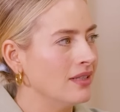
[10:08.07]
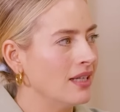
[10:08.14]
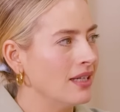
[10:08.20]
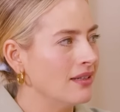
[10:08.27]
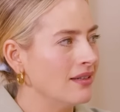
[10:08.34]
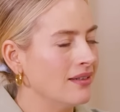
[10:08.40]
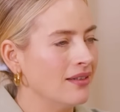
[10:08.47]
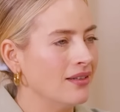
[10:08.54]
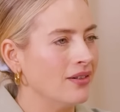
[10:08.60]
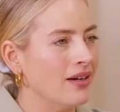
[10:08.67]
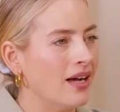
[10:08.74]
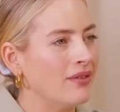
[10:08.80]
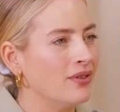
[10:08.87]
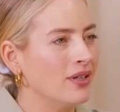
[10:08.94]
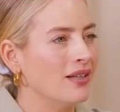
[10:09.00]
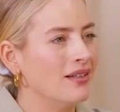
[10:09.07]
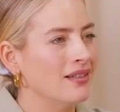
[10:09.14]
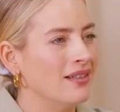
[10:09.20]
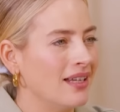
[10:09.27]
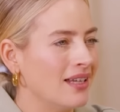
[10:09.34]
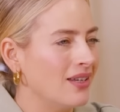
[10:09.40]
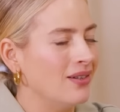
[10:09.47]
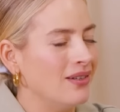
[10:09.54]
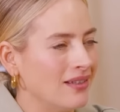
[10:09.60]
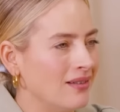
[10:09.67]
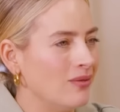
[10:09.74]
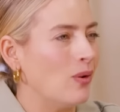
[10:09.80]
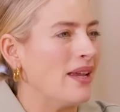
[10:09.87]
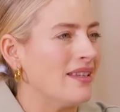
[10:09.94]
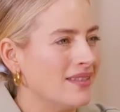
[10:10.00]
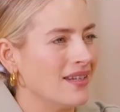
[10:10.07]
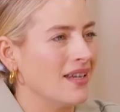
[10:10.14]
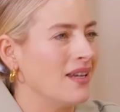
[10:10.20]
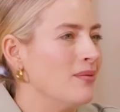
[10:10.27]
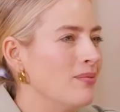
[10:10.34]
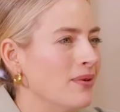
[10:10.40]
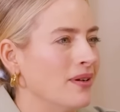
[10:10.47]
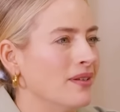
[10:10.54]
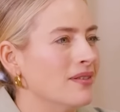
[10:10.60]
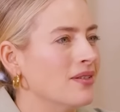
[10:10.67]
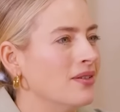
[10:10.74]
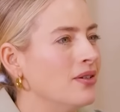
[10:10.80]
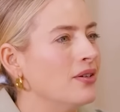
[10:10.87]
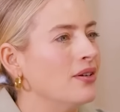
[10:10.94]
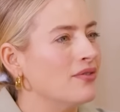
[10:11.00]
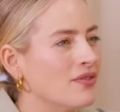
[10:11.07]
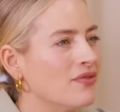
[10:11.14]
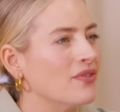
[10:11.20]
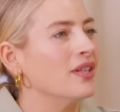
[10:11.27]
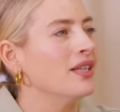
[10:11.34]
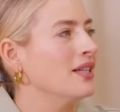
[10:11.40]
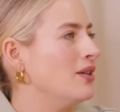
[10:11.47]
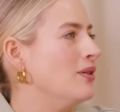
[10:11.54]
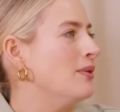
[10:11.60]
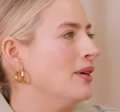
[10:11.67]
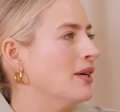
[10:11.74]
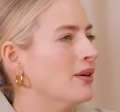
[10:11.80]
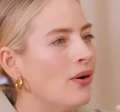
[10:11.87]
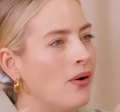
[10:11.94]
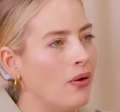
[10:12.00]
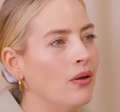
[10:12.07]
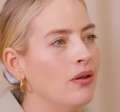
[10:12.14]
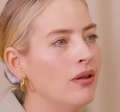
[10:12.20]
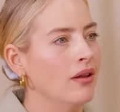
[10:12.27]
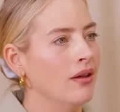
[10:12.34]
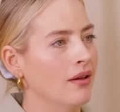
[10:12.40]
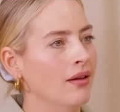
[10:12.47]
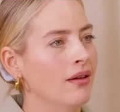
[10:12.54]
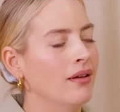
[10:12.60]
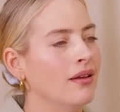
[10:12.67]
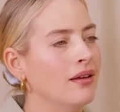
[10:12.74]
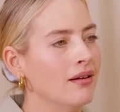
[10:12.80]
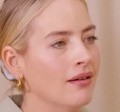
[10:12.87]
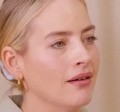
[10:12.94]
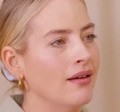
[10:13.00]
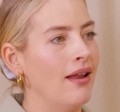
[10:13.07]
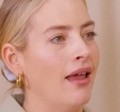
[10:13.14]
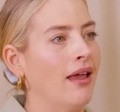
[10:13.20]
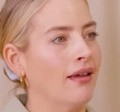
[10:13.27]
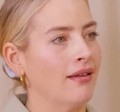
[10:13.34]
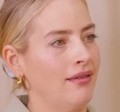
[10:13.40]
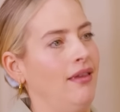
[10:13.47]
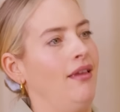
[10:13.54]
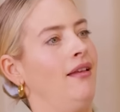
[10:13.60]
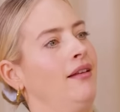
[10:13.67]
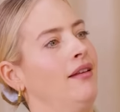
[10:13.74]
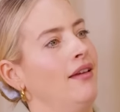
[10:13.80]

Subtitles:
Like, you know, I've got like cute little waist aprons, so you don't have to feel like you're wearing a whole, you know, neck thing.